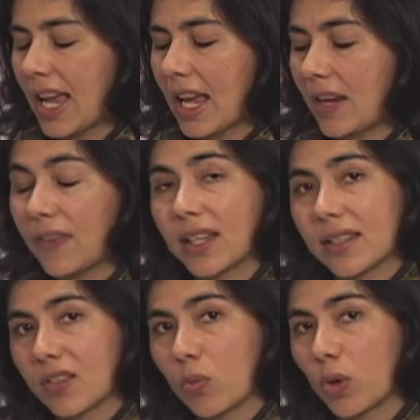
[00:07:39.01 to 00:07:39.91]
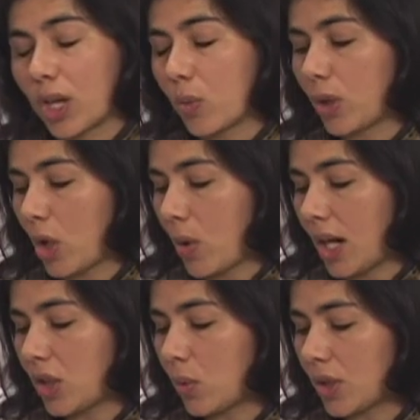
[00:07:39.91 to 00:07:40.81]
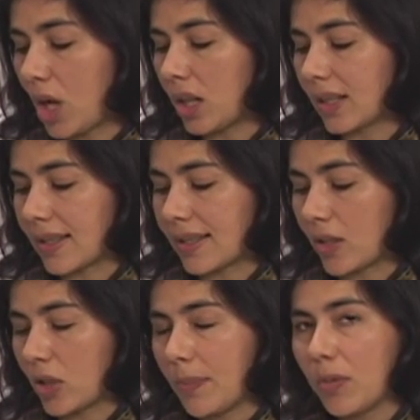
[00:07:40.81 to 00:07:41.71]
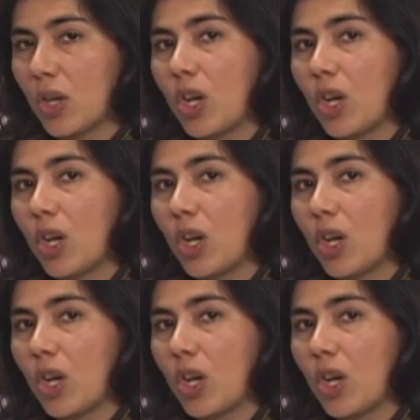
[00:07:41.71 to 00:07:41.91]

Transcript: And if this doesn't work, we'll go on to autologous serum,